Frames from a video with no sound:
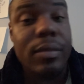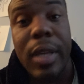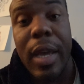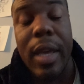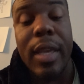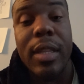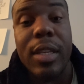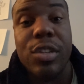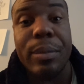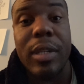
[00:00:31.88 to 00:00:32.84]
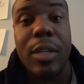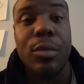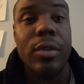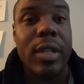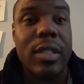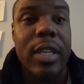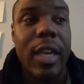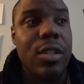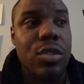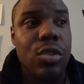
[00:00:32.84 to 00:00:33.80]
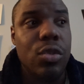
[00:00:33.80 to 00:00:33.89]
I get that shipping label. I take
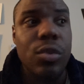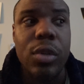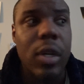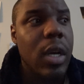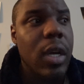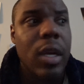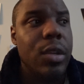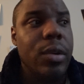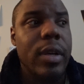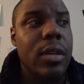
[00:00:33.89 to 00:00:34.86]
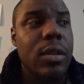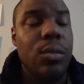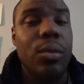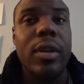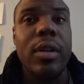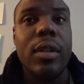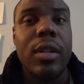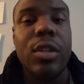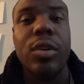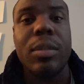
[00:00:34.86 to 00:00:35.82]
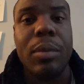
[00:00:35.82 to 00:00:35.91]
it to the
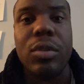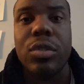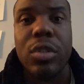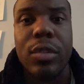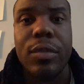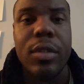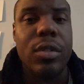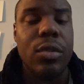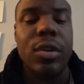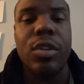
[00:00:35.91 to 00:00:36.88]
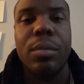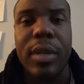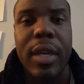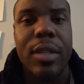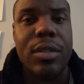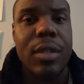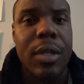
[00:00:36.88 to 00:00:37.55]
U.S. Postal Service or UPS.